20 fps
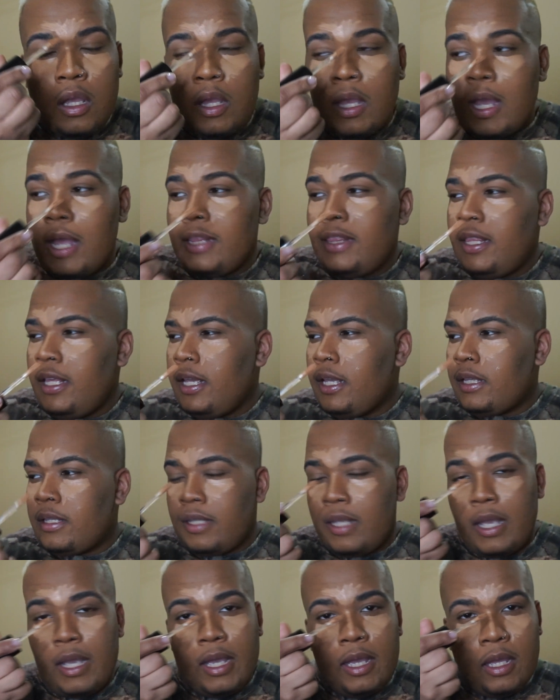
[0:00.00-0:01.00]
I think
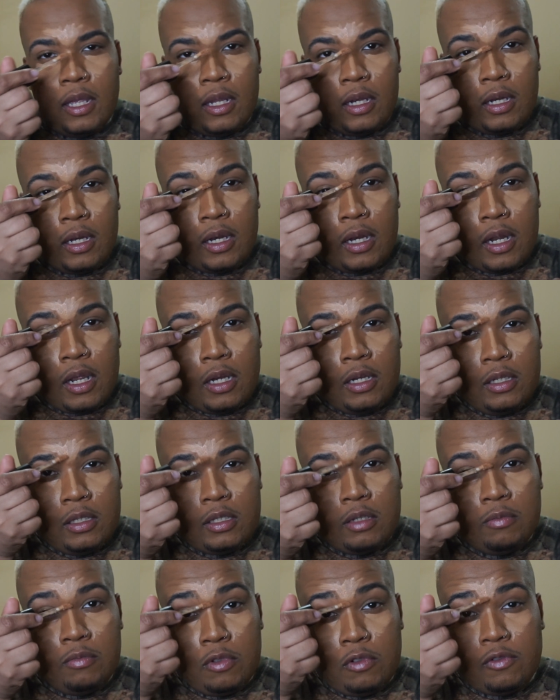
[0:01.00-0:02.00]
that I need
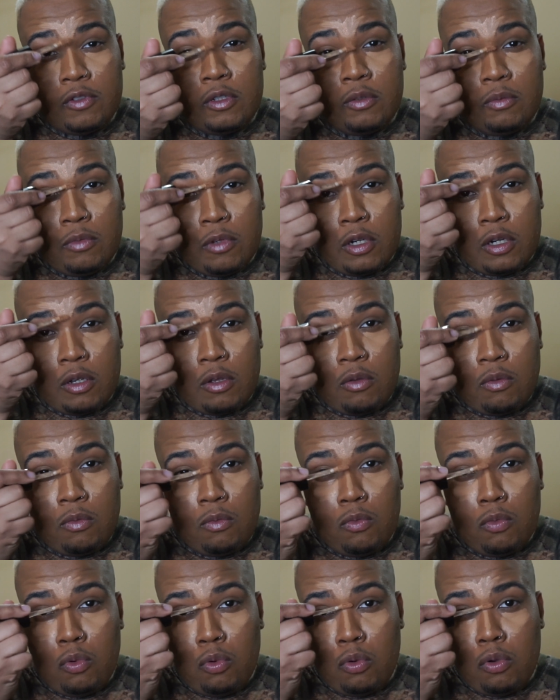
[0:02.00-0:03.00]
to move somewhere out
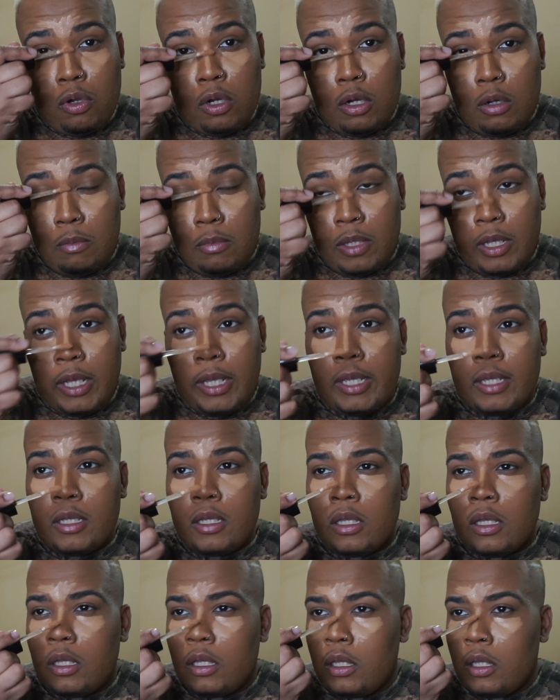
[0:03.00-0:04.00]
more. I'm like,
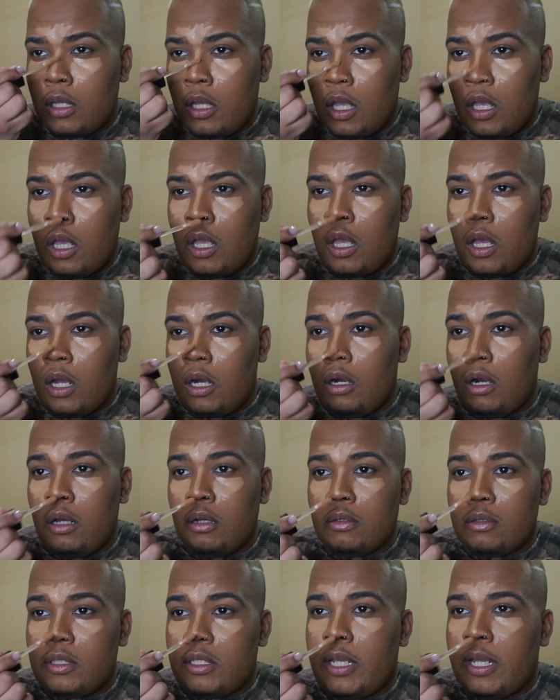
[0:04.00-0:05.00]
I don't
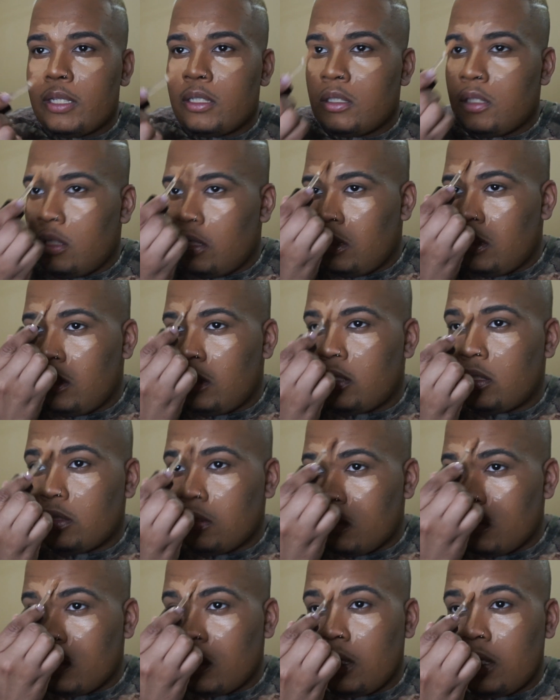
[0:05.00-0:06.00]
know, Texas, or
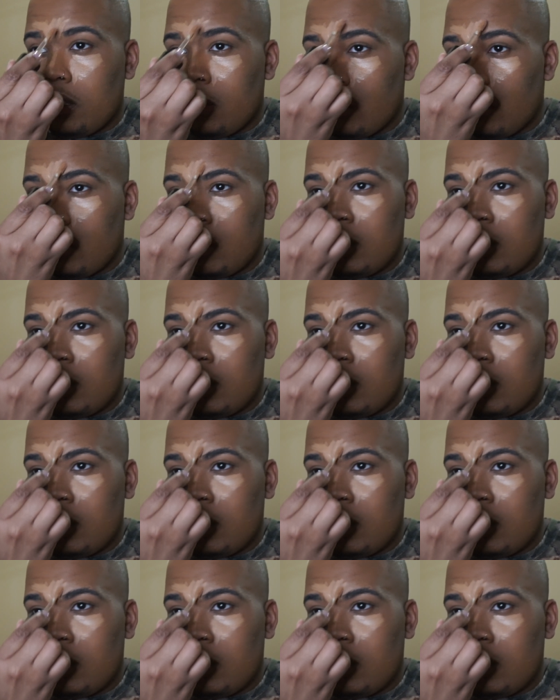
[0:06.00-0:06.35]
like,